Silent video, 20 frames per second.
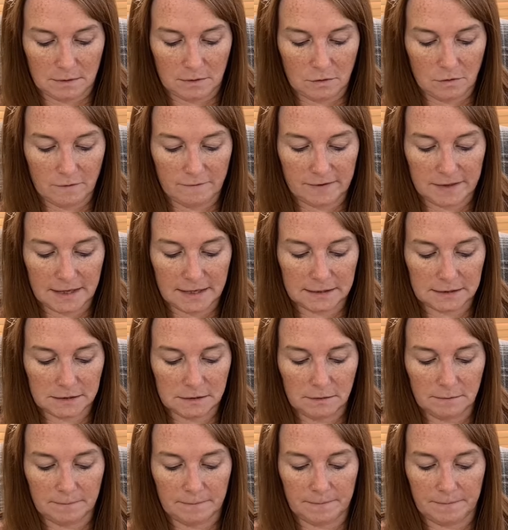cover that
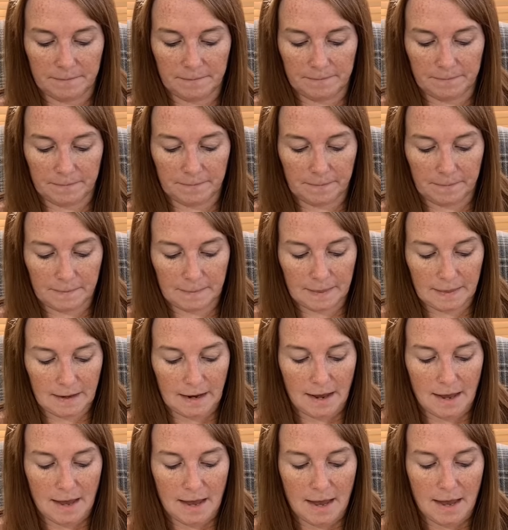up,
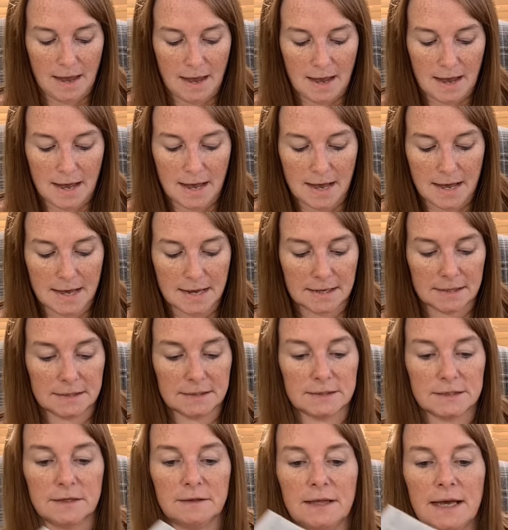
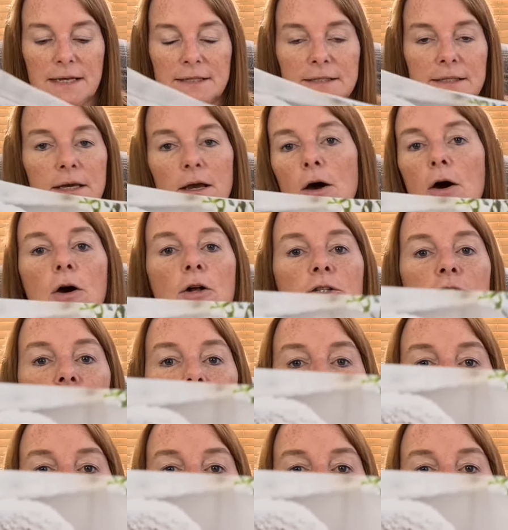and that's the autumn